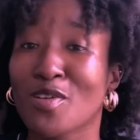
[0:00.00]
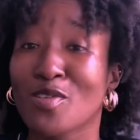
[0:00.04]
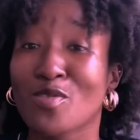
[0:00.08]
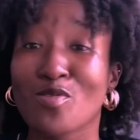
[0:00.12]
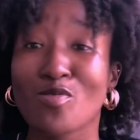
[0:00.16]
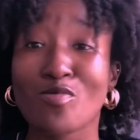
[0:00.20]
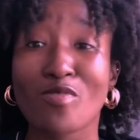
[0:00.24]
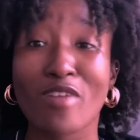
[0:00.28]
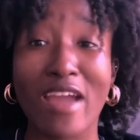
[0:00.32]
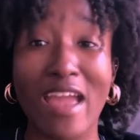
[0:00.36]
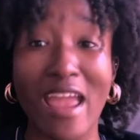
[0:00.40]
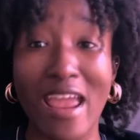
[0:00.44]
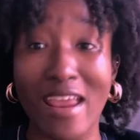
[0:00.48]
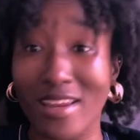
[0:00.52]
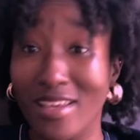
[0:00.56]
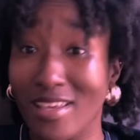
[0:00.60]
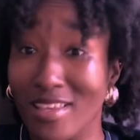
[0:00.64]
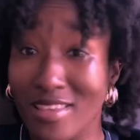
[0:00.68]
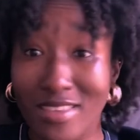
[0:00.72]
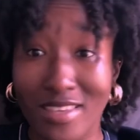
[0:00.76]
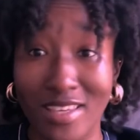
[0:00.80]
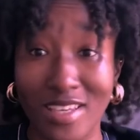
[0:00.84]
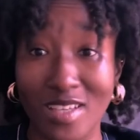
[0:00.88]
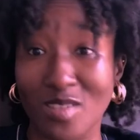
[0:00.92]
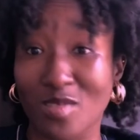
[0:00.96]
do
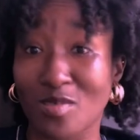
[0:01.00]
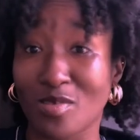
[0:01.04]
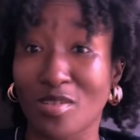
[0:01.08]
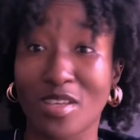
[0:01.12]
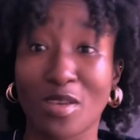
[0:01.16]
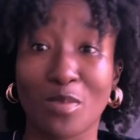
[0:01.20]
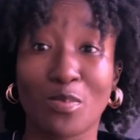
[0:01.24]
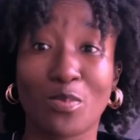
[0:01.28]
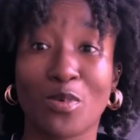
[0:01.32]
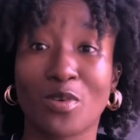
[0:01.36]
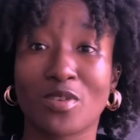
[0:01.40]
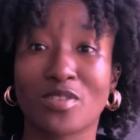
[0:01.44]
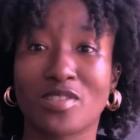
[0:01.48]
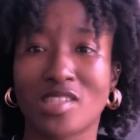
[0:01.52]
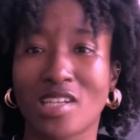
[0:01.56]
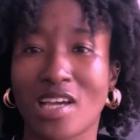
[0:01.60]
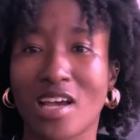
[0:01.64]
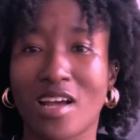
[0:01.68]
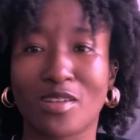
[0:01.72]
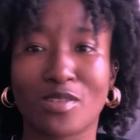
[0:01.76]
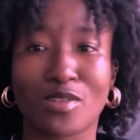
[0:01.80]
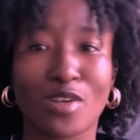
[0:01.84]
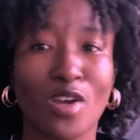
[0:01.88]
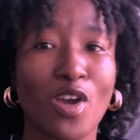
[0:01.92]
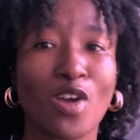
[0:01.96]
anything to keep your
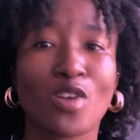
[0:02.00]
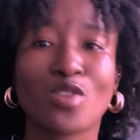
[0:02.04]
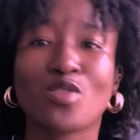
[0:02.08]
child,